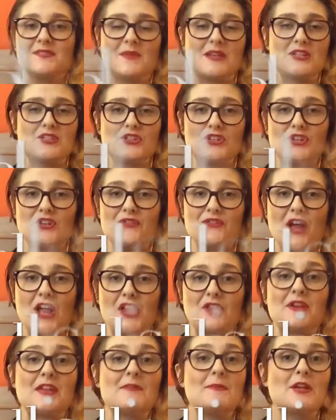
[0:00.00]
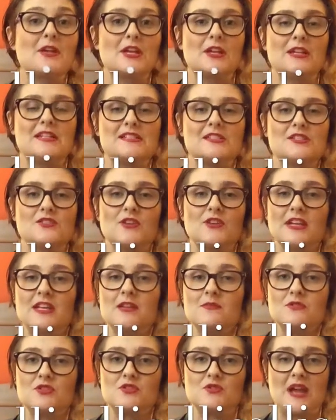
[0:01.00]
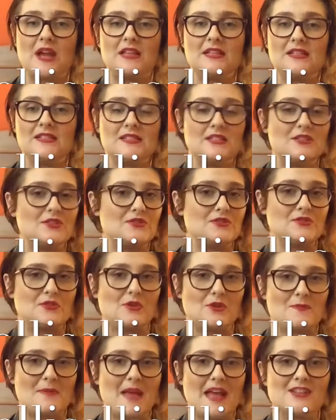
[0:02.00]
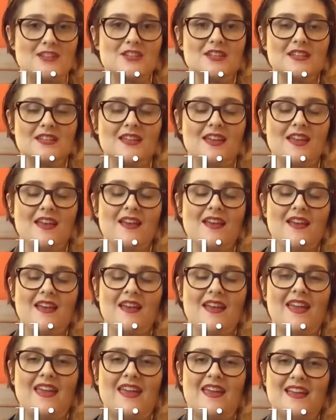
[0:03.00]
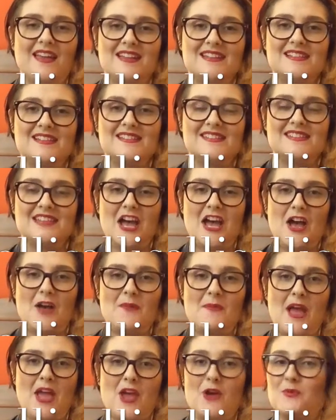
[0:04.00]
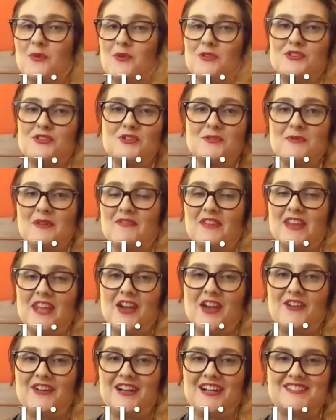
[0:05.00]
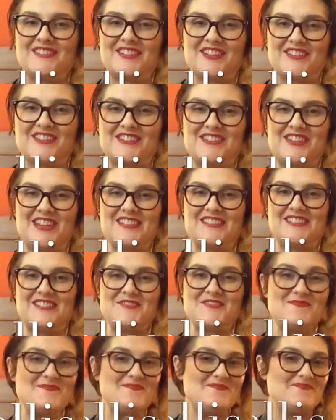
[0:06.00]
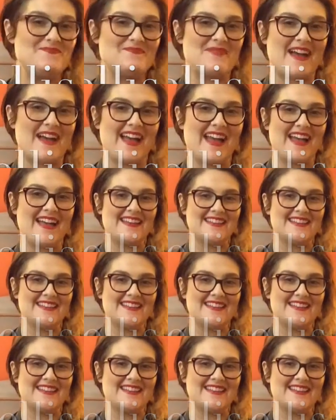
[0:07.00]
Make sure you're following me on Instagram, trellis_magic, and I hope you enjoy my video. I'll talk to you guys soon. Bye.